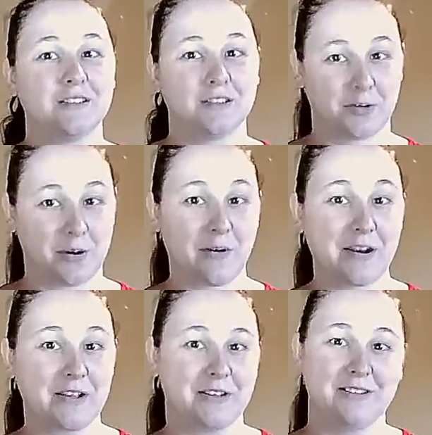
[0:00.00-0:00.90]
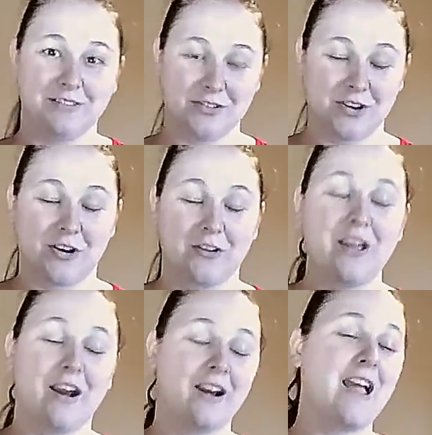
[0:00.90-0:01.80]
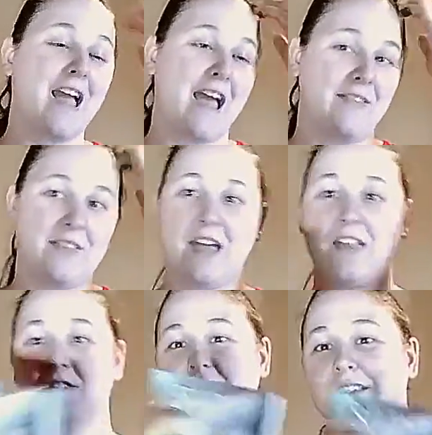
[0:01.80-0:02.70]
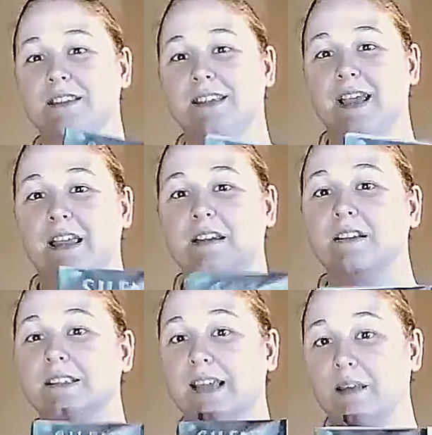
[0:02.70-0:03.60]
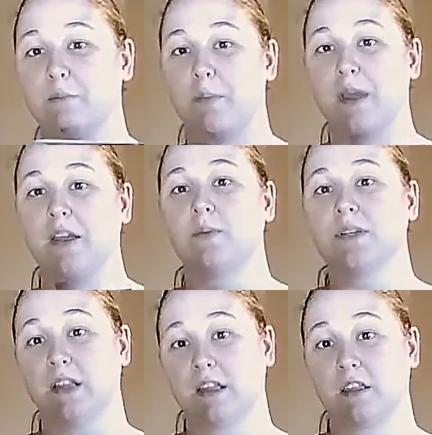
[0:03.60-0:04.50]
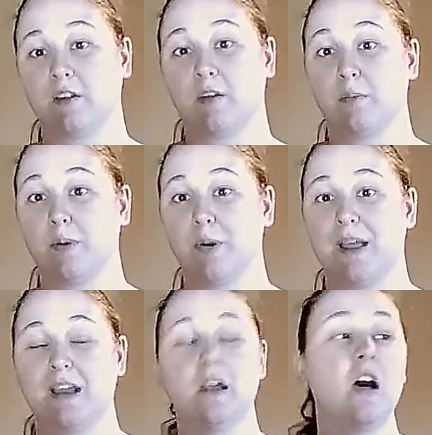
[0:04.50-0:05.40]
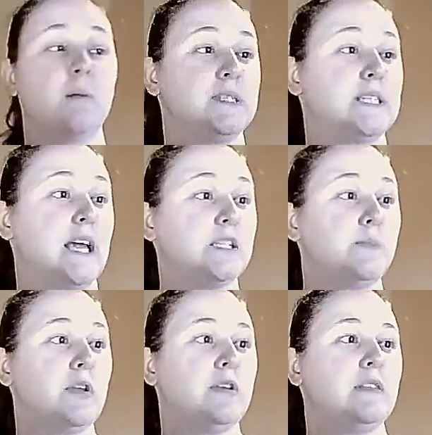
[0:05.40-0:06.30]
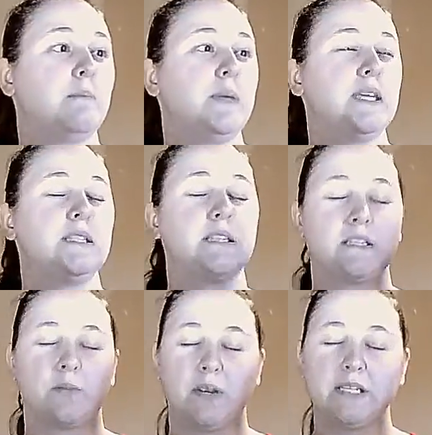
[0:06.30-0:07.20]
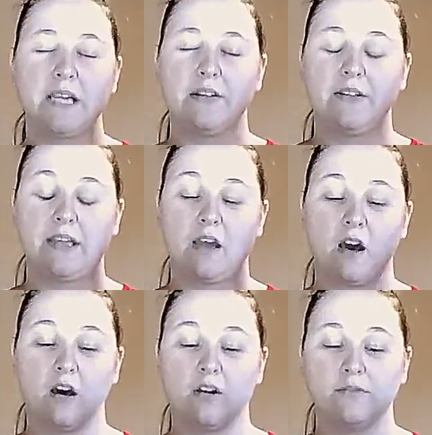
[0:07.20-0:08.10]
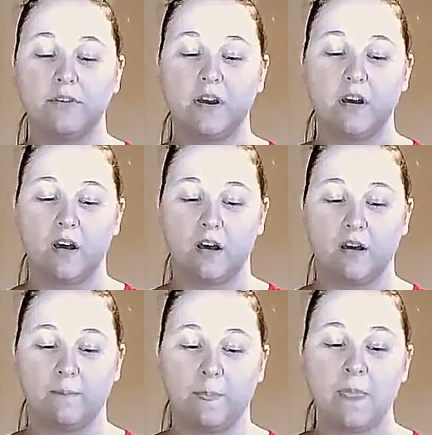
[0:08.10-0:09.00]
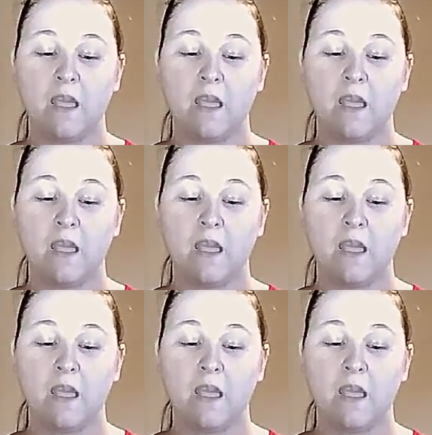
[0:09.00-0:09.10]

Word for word: Little Red Riding Hood. Shocker there. And then this is the second Silent Mermaid, retelling of the Little Mermaid. Besides Beauty and the Beast, it's a retelling of um,